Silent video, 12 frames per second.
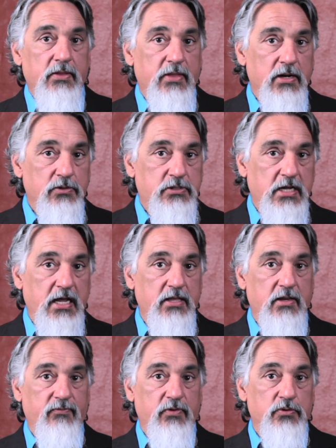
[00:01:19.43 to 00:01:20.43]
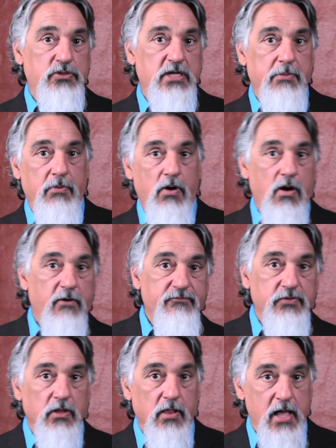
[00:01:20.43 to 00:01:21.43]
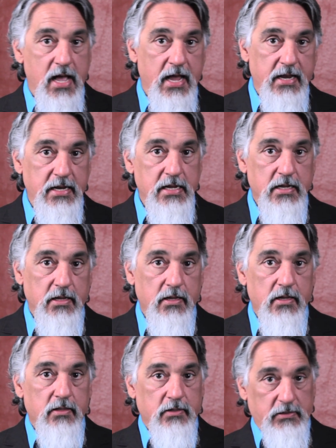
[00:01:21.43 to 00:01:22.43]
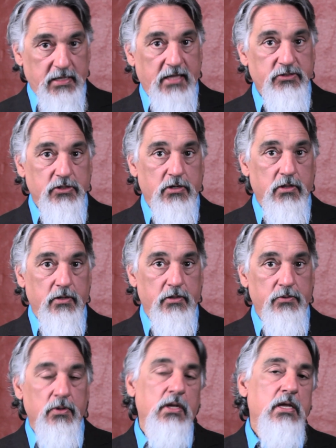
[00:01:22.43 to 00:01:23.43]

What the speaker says: They don't tell you that if you step off the line, that that's a clue.